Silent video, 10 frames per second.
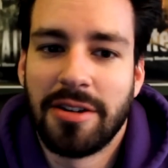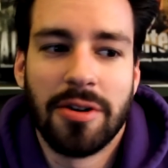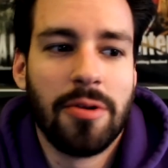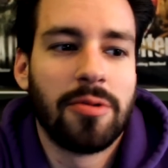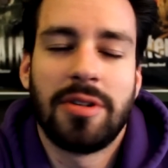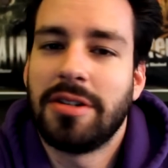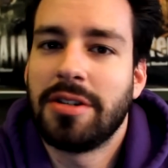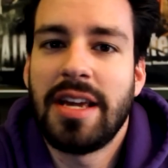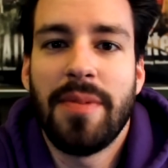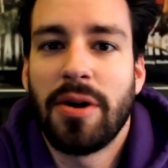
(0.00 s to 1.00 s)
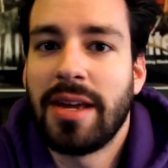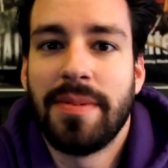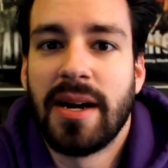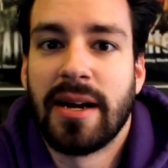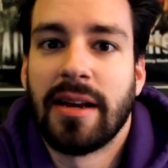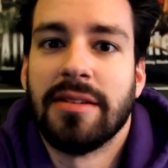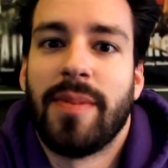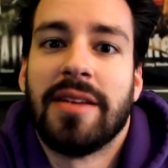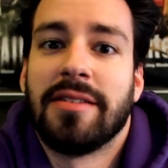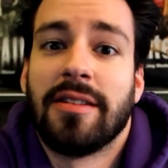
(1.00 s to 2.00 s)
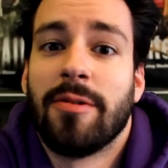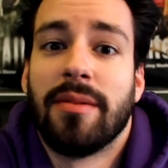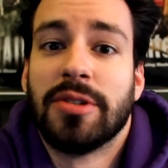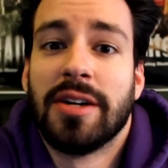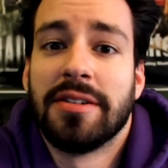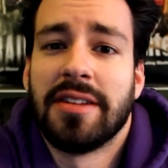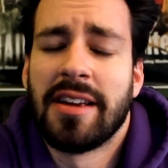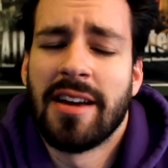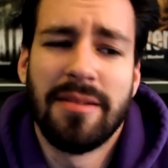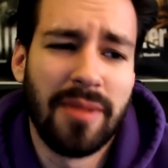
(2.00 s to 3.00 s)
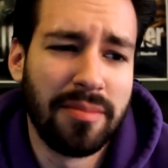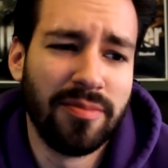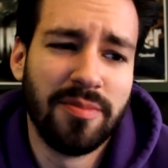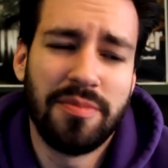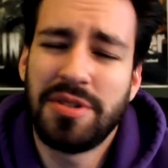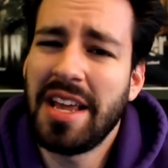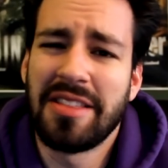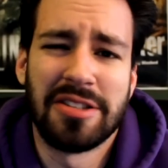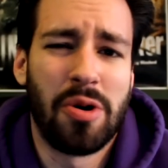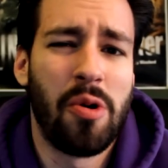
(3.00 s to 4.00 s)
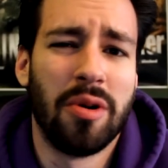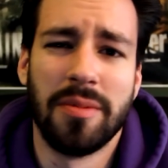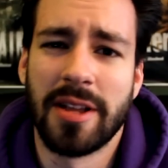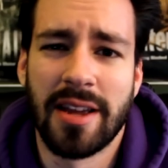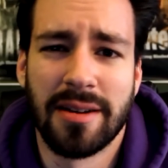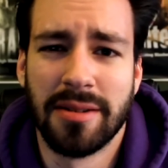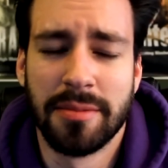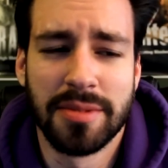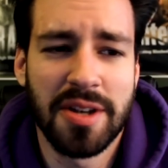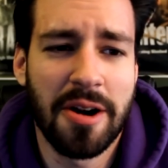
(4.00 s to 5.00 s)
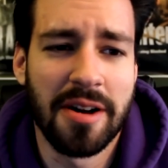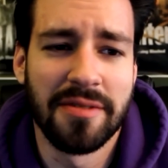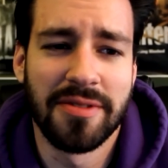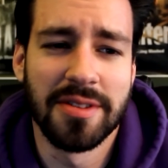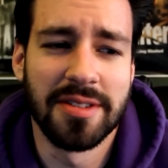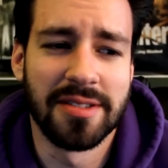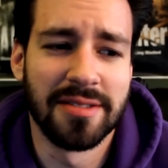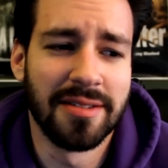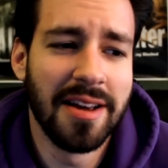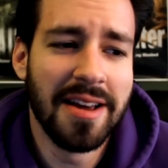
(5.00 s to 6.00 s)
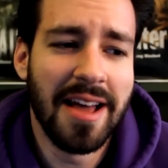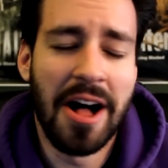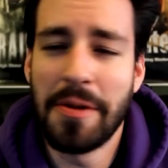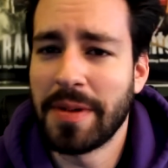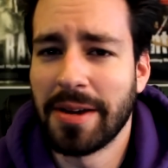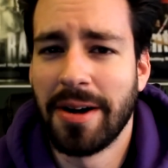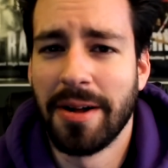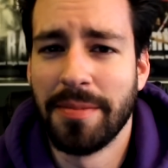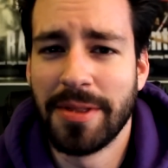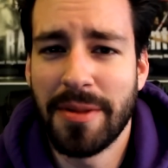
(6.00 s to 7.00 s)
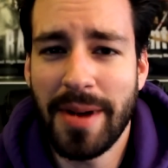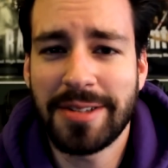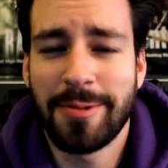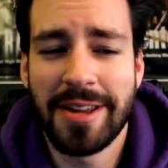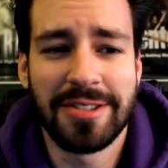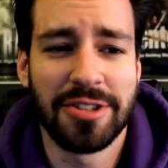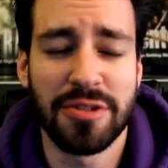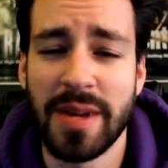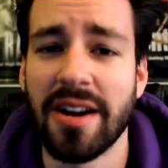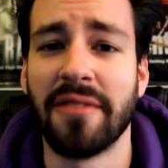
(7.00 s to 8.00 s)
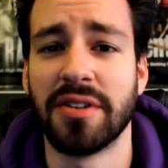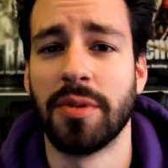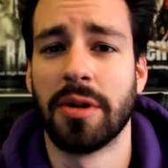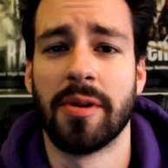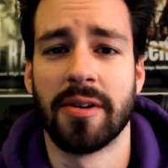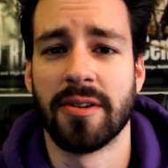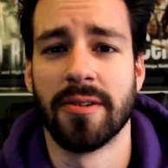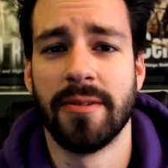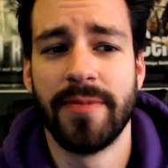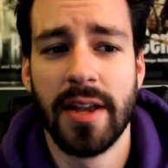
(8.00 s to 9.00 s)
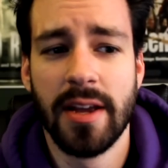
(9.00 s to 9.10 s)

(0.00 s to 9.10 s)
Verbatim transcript: go keep on keeping on is basically what I'm trying to say. I'm, I'm saying this horribly, and I'm sorry if this isn't helping at all, but the best way is to just be comfortable around a girl.